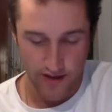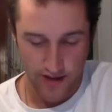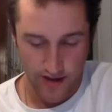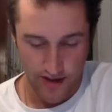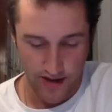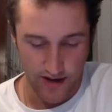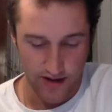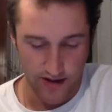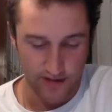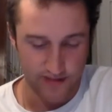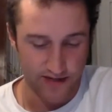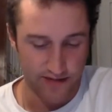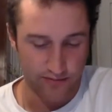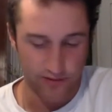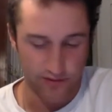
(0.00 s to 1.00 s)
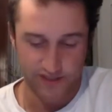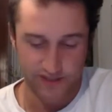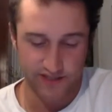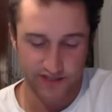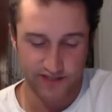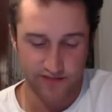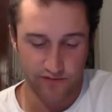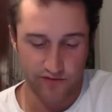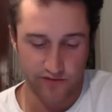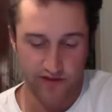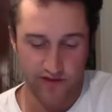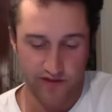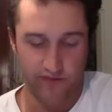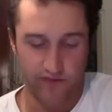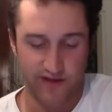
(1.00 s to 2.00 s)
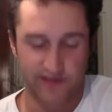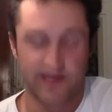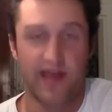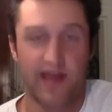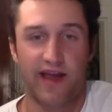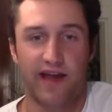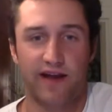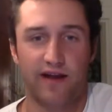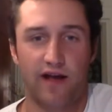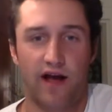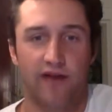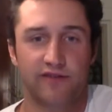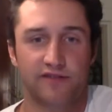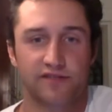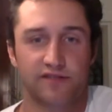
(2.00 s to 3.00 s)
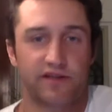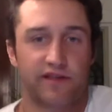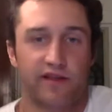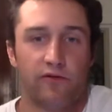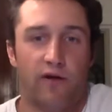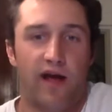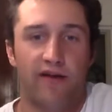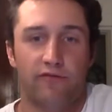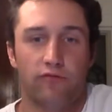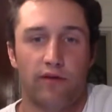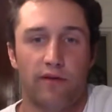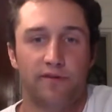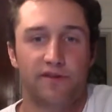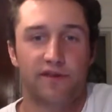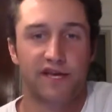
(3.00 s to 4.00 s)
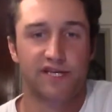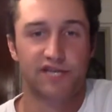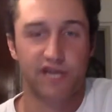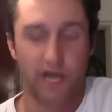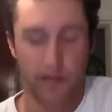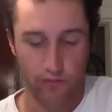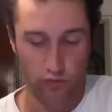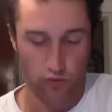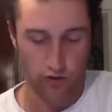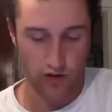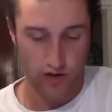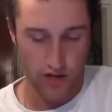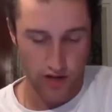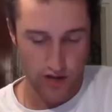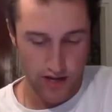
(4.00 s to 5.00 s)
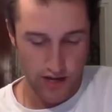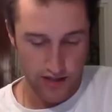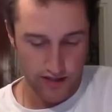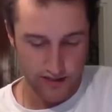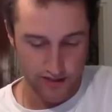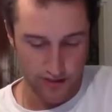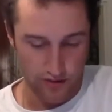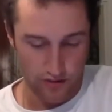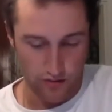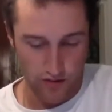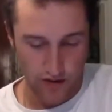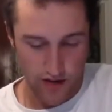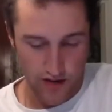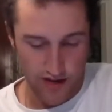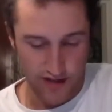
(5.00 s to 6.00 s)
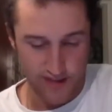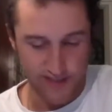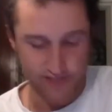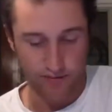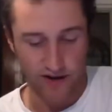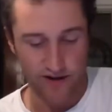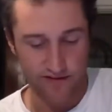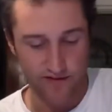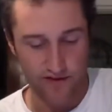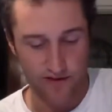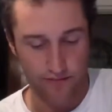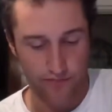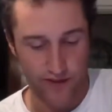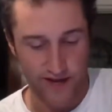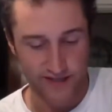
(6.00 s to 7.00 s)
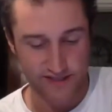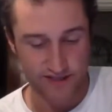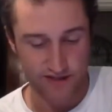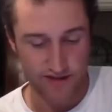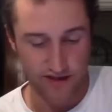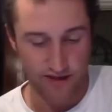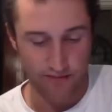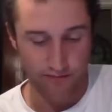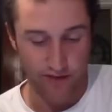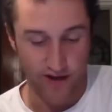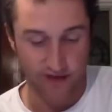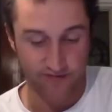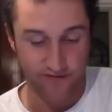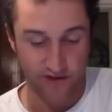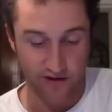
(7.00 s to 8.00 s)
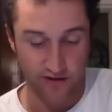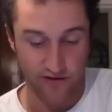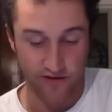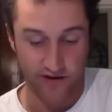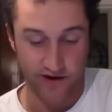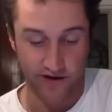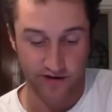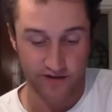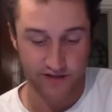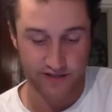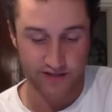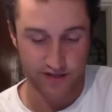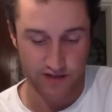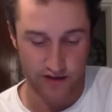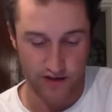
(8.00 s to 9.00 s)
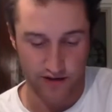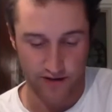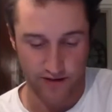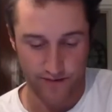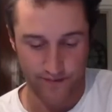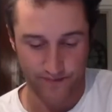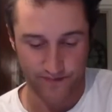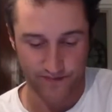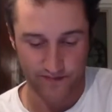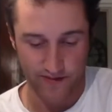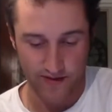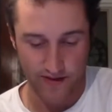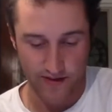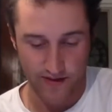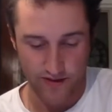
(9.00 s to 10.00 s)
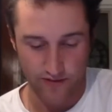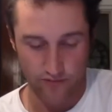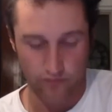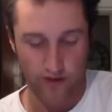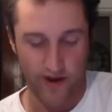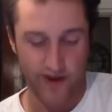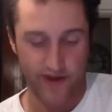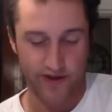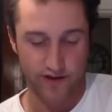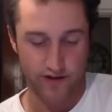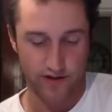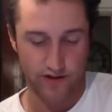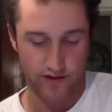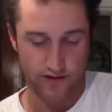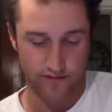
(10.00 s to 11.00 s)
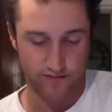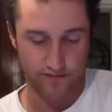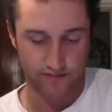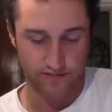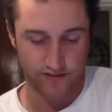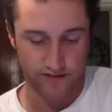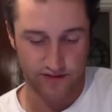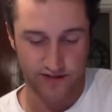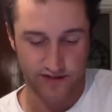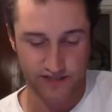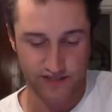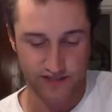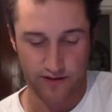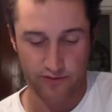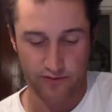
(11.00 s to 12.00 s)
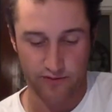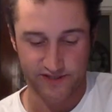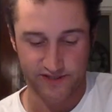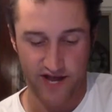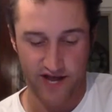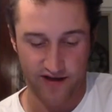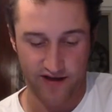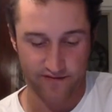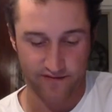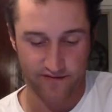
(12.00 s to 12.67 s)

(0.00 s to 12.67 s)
and a dead person doesn't really maintain. Obviously, they don't have a reputation anymore. So, in spite of the impacts that they might have done on their hearers, the right that celebrities have